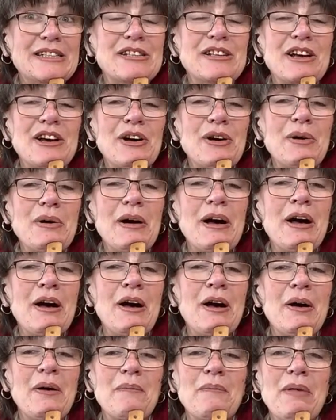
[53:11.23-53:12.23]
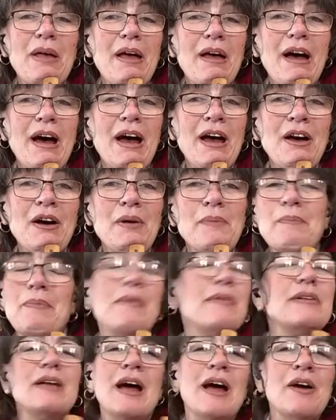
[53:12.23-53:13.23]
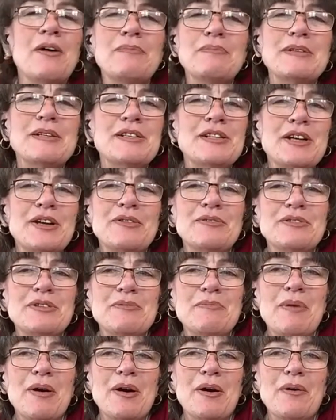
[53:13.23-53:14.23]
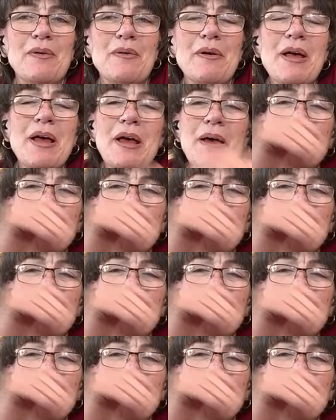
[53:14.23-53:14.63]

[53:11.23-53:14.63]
So I hope to see you tomorrow.